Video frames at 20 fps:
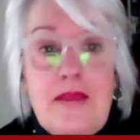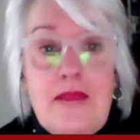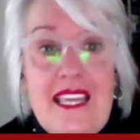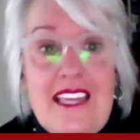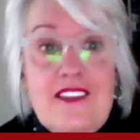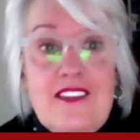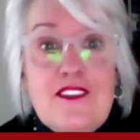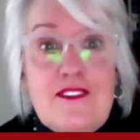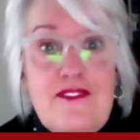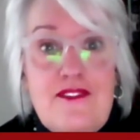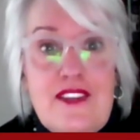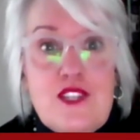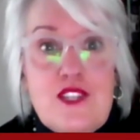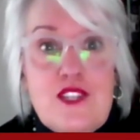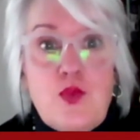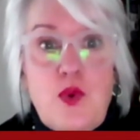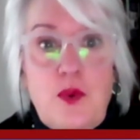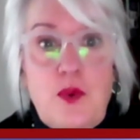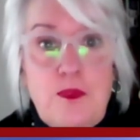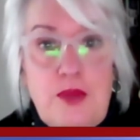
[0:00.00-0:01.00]

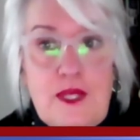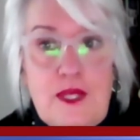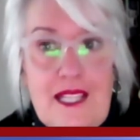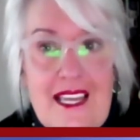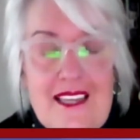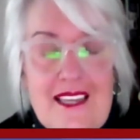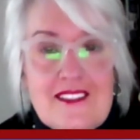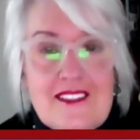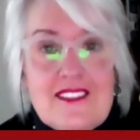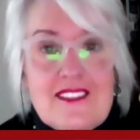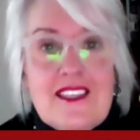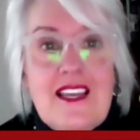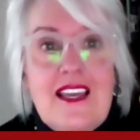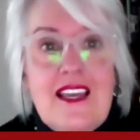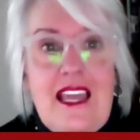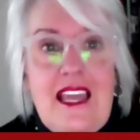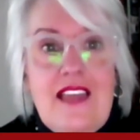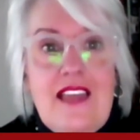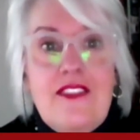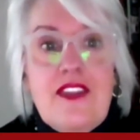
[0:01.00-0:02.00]
individual place
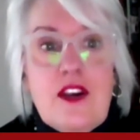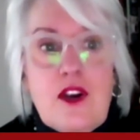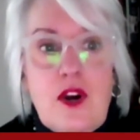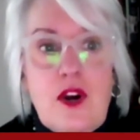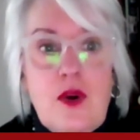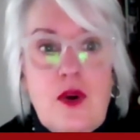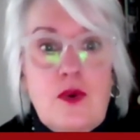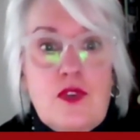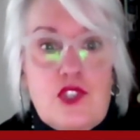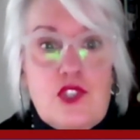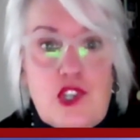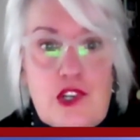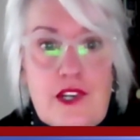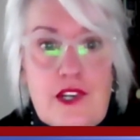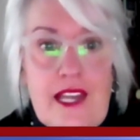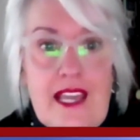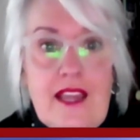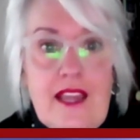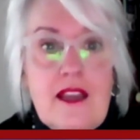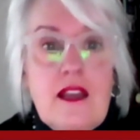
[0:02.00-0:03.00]
in their own
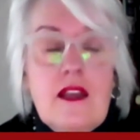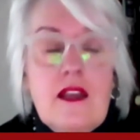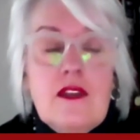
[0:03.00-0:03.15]
journey.